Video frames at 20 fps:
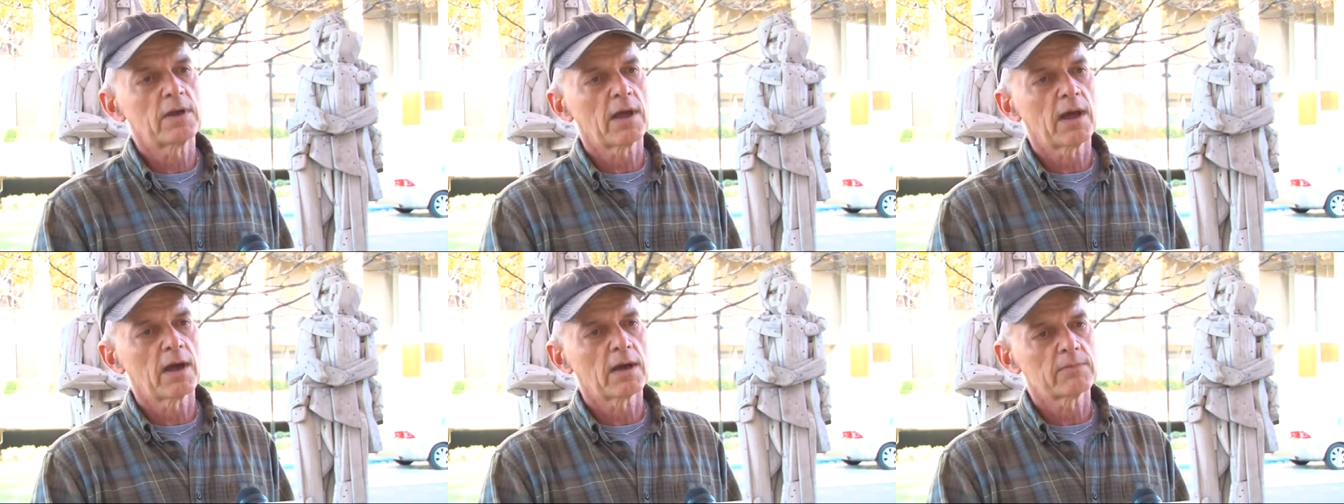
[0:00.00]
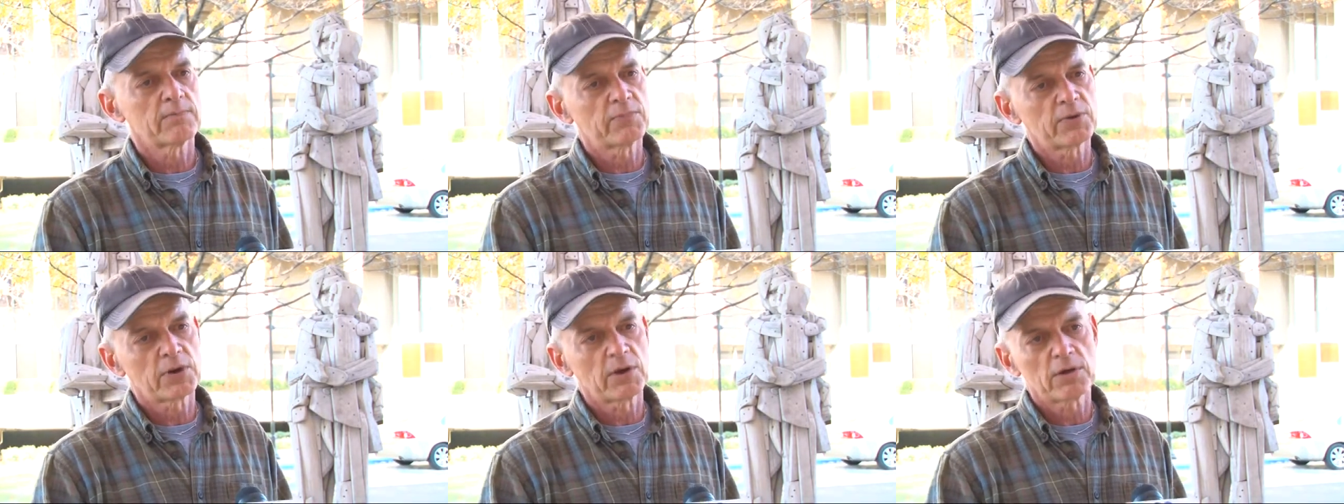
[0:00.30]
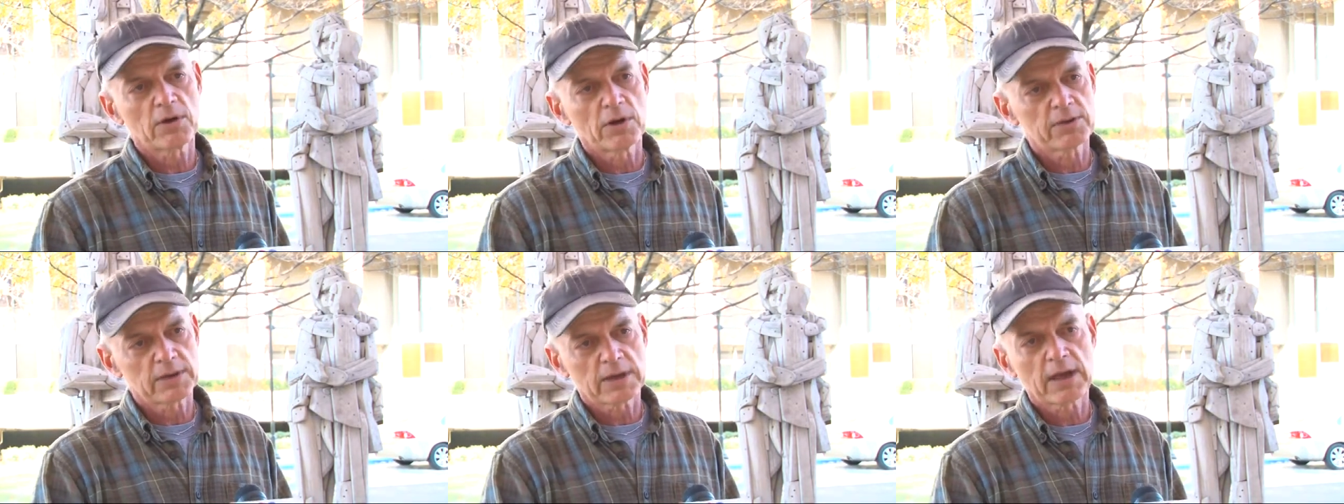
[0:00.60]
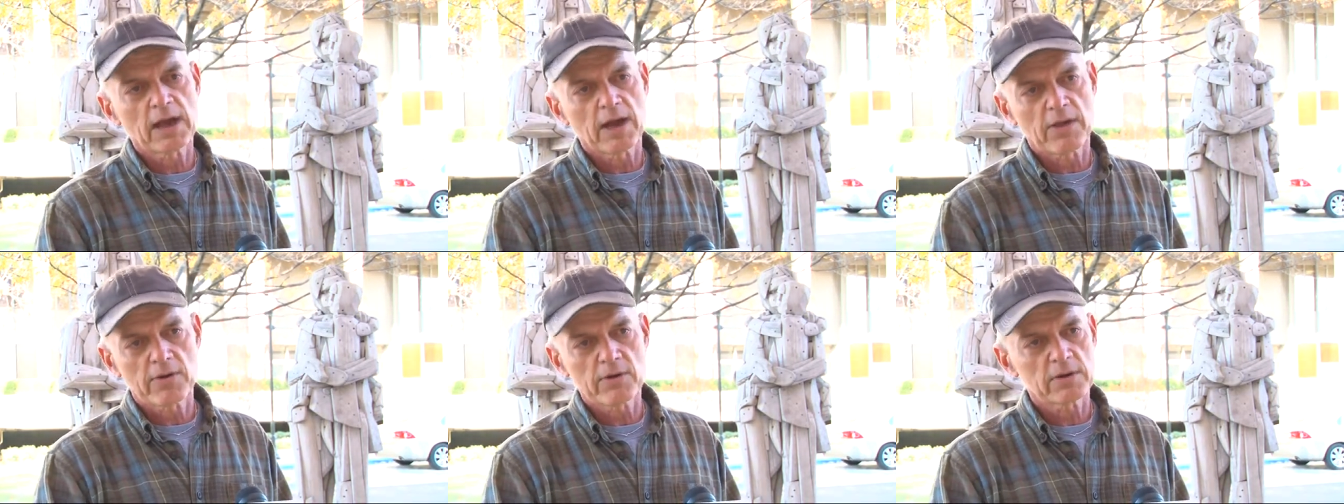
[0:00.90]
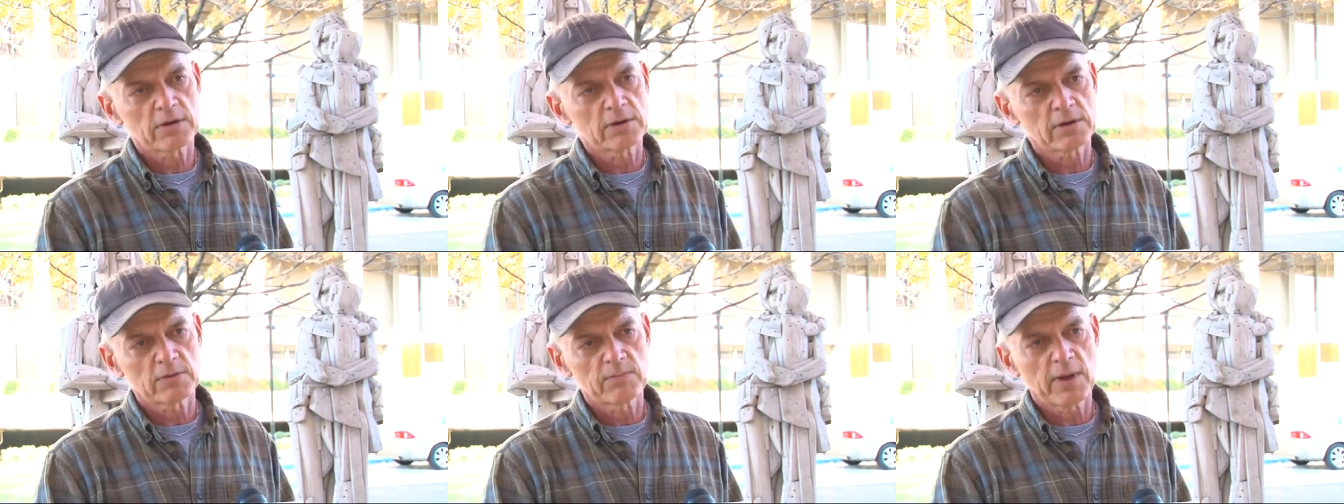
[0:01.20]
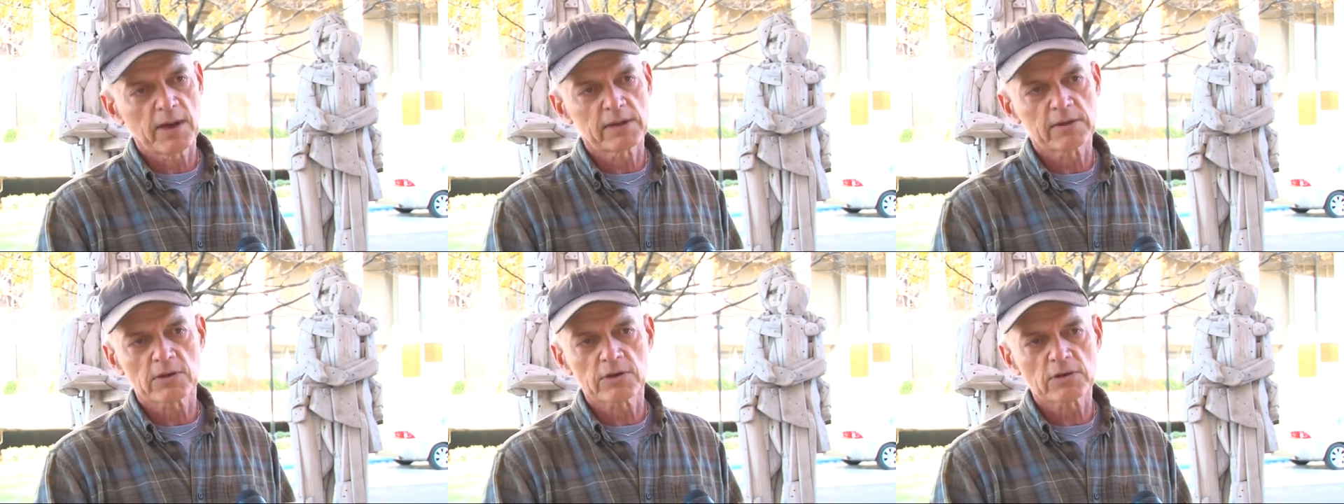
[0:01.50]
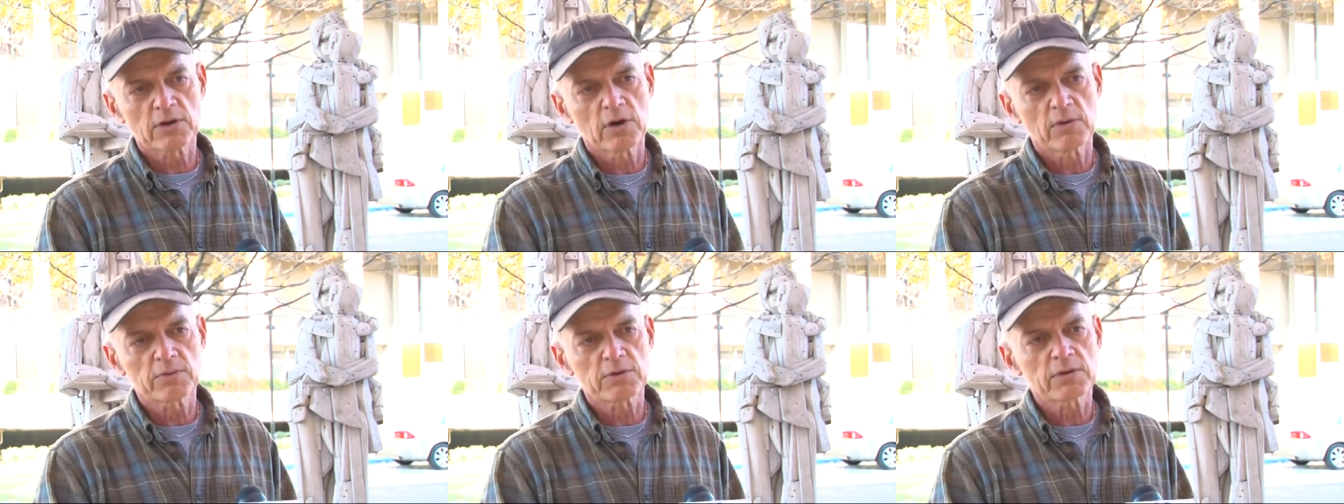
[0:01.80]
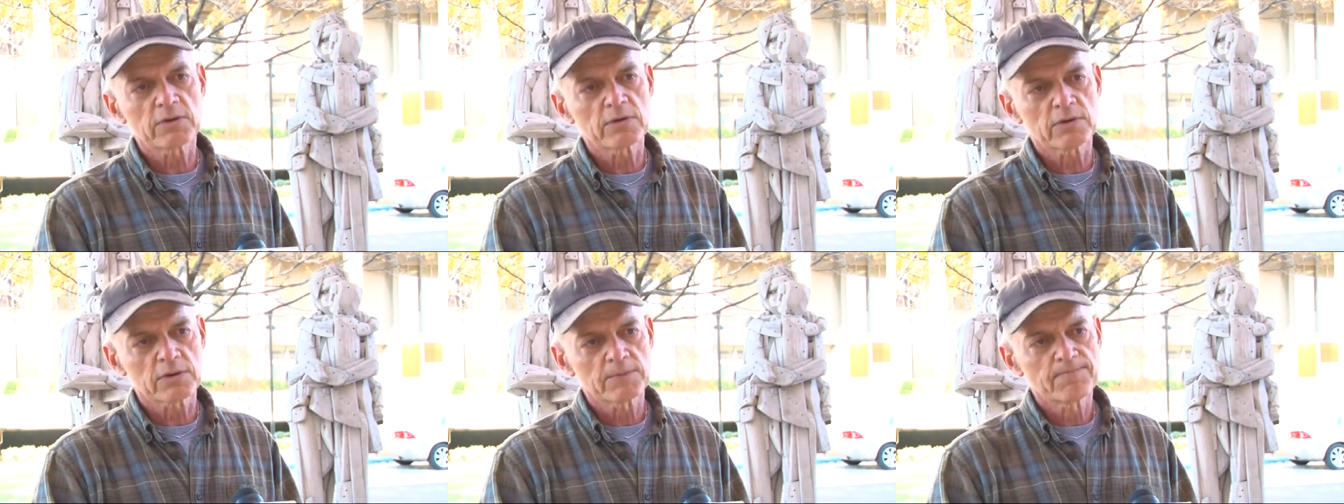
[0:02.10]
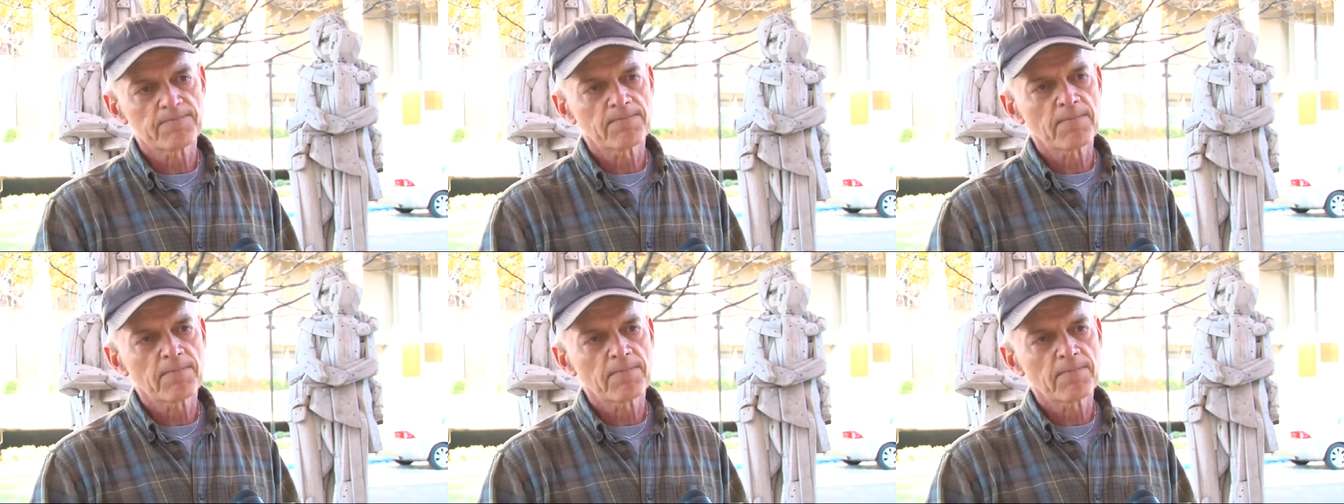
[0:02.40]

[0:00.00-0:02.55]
and put it all together to make the sculptures.